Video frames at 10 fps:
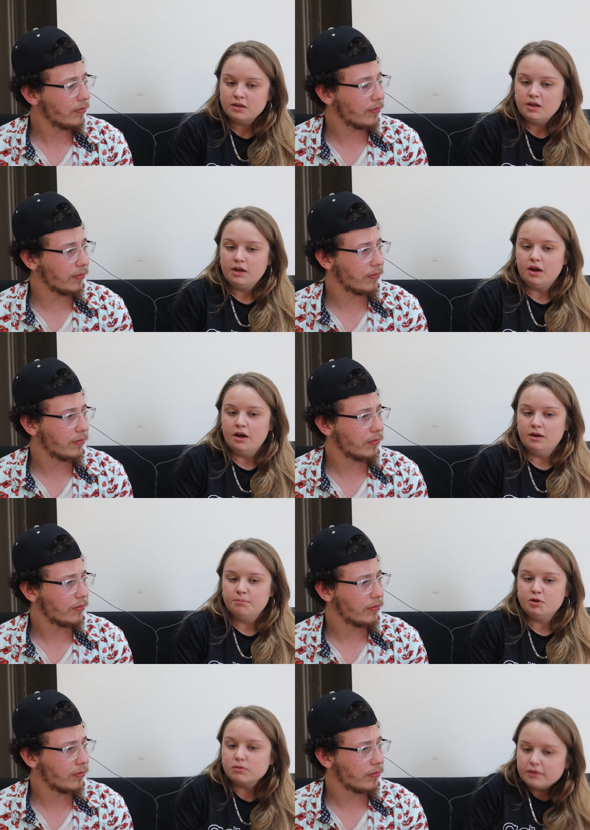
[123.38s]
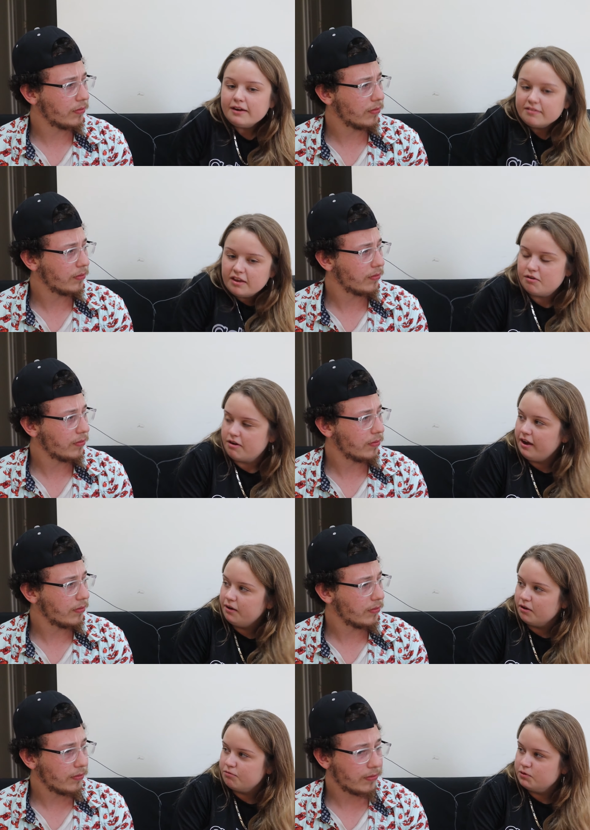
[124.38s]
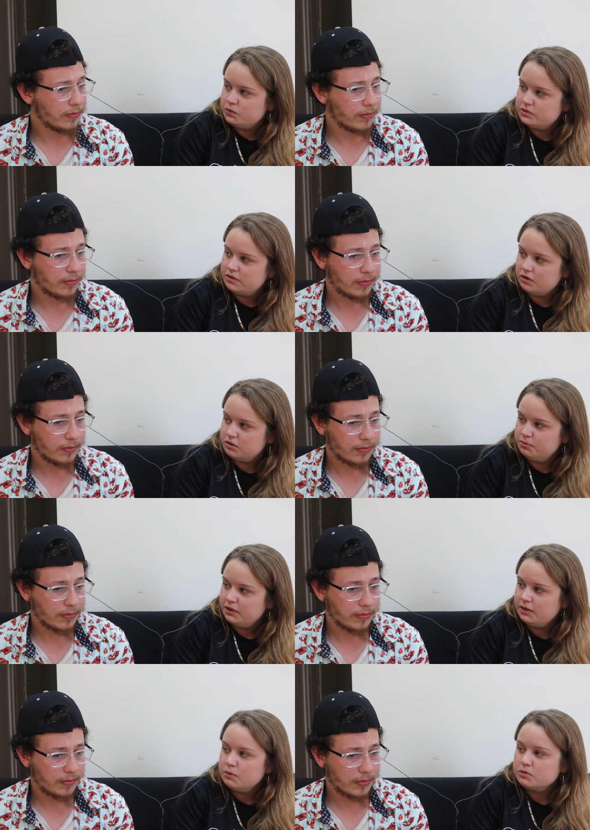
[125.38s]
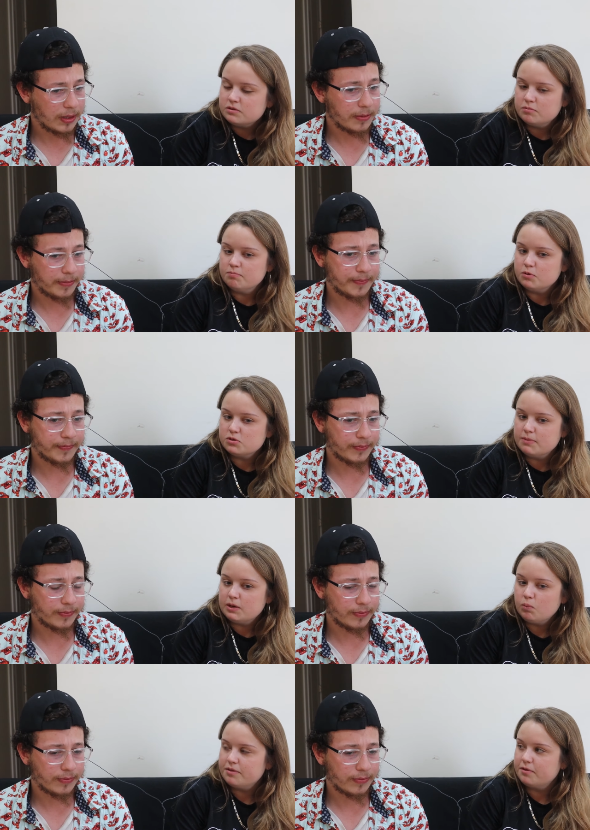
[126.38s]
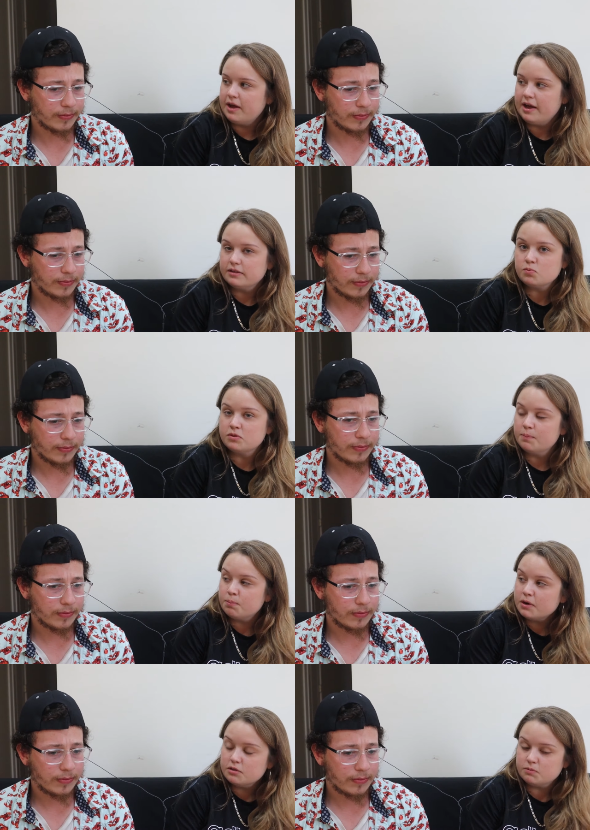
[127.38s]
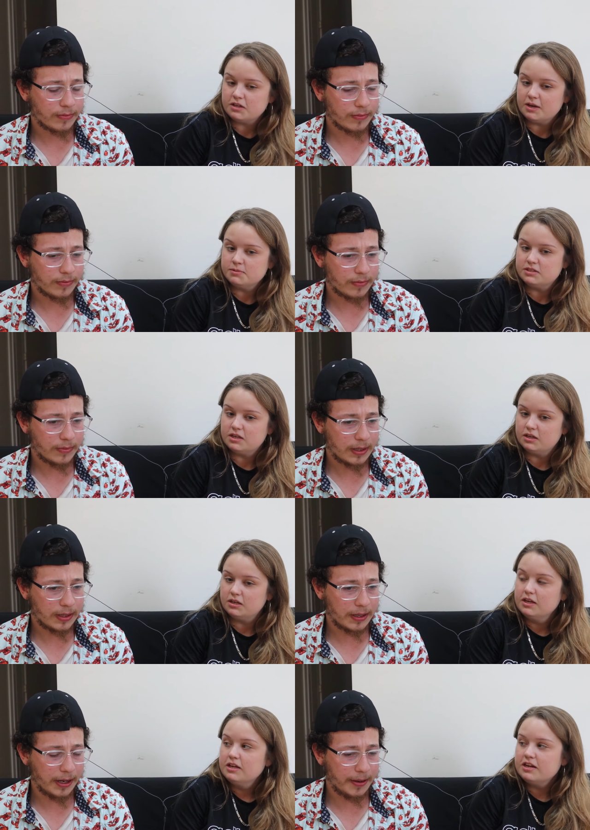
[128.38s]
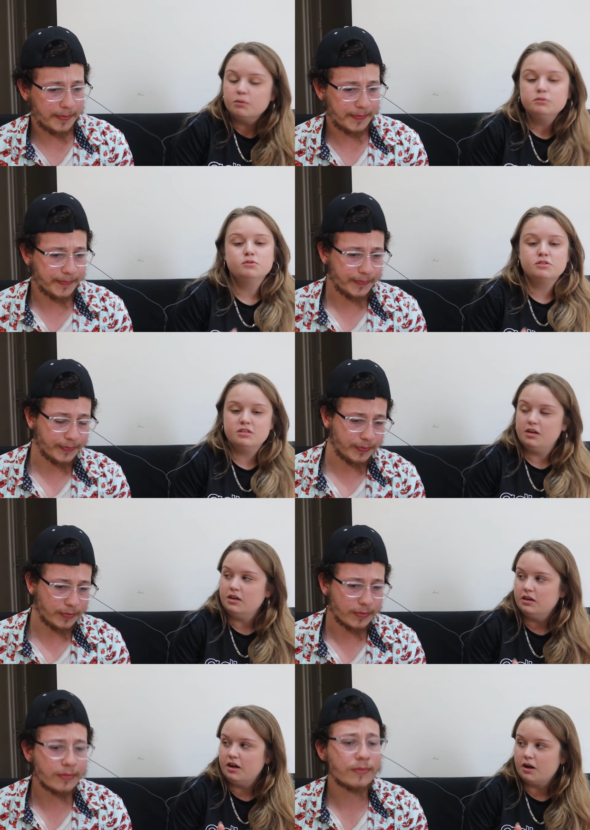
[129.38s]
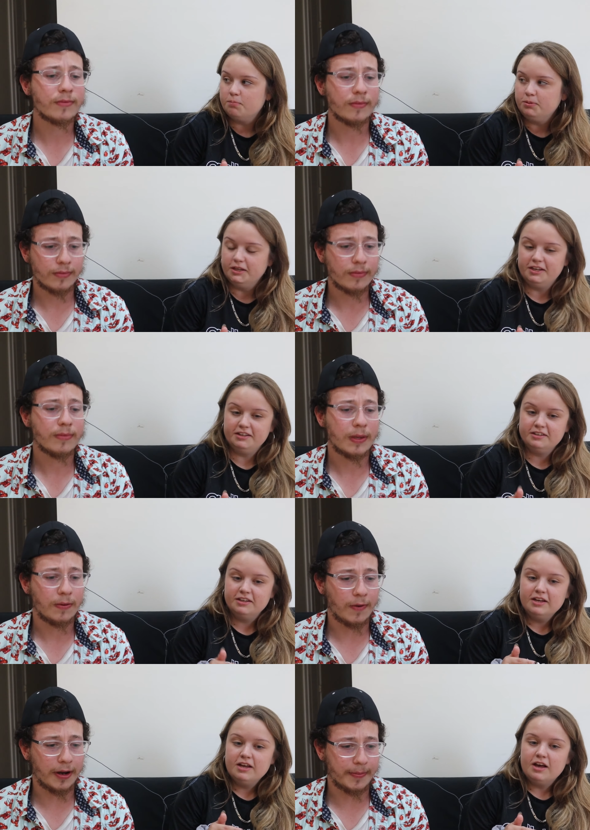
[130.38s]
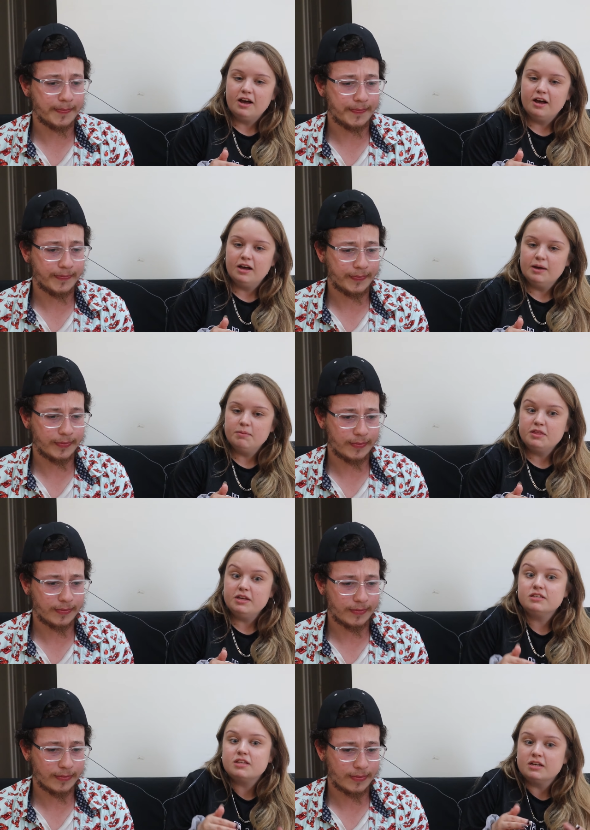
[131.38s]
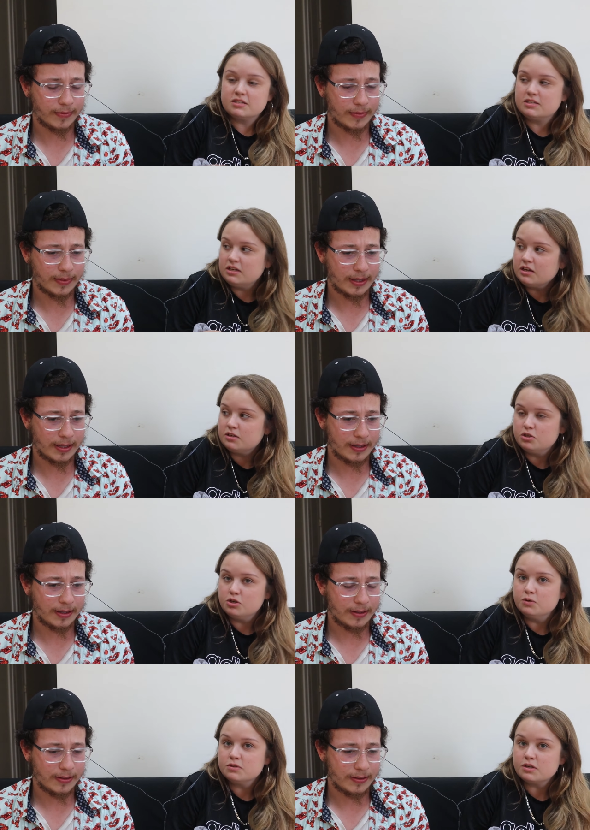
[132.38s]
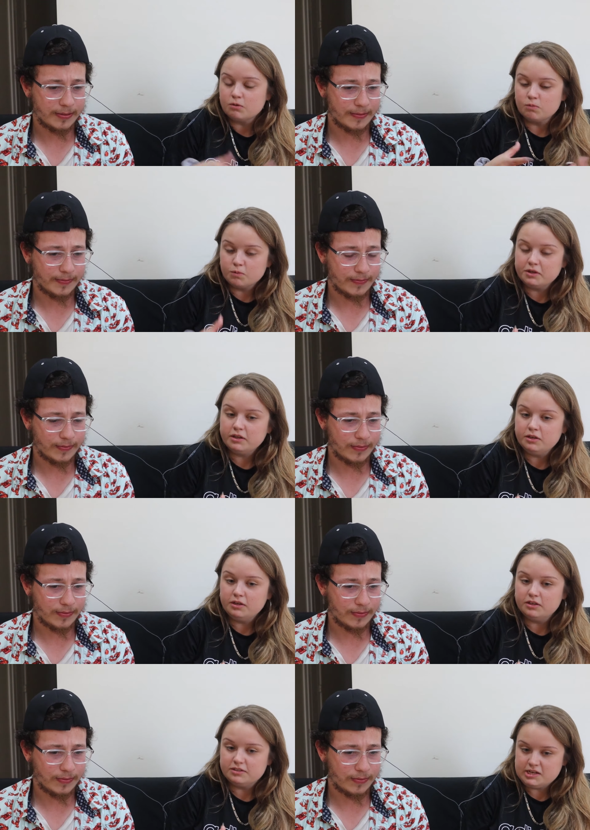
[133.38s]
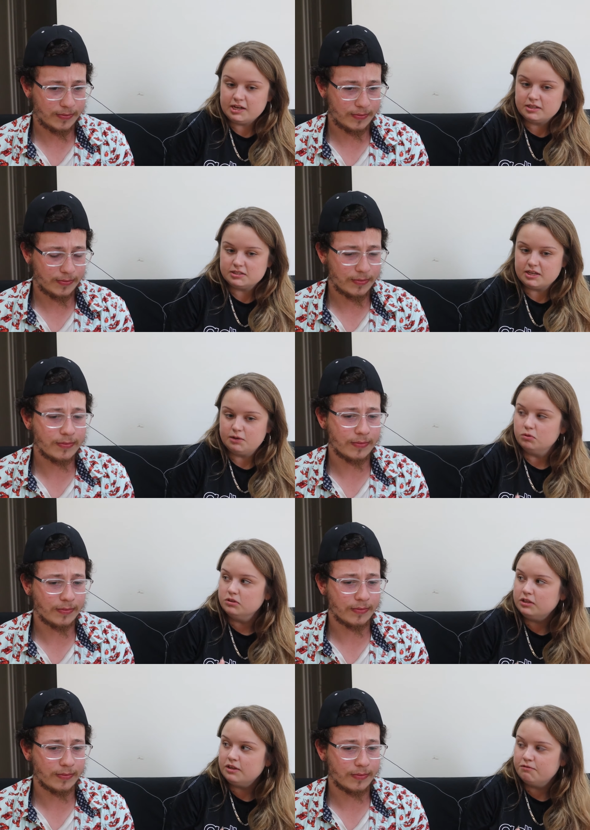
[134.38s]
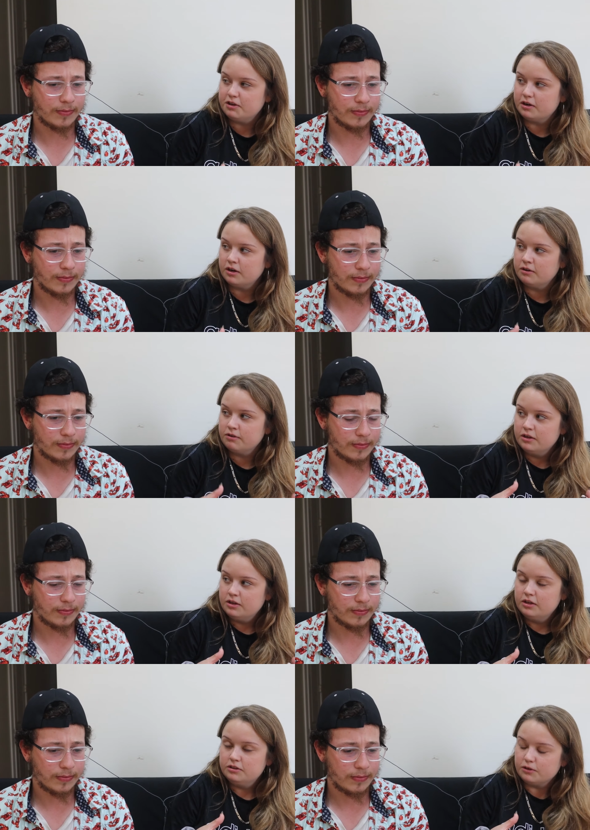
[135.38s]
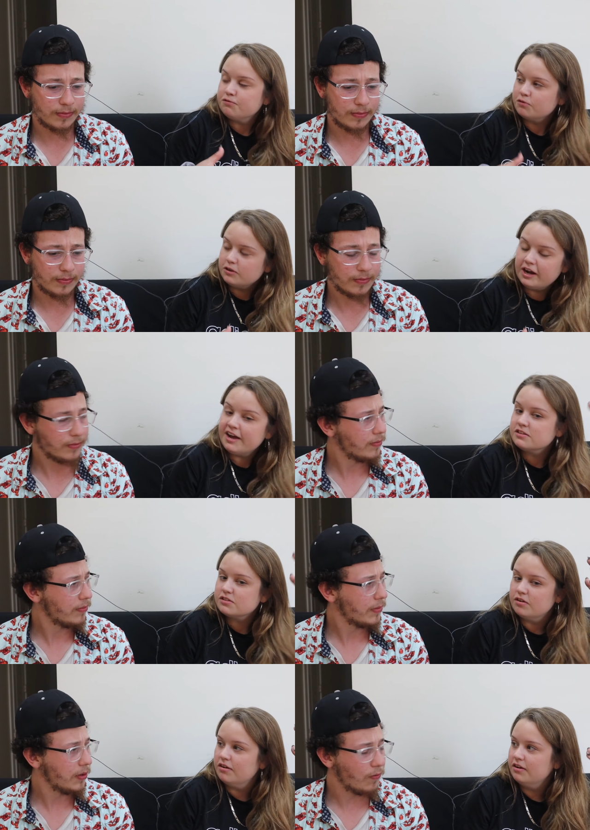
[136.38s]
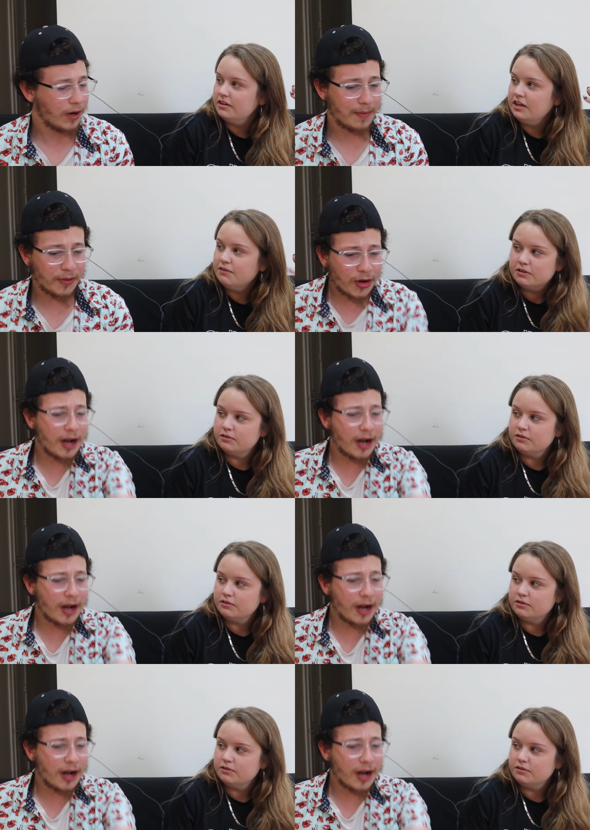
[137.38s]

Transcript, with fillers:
Speaker 1: Mm-hmm. Um, you're allowed to take your hat off when you sit down on a plane. Most of most men wear their hats when they pray three times a day, yeah. not when they're sitting in an airplane. Right. Um, it's the Hasidic Jews that are really intense and will leave their their fur hats on. Right, but they're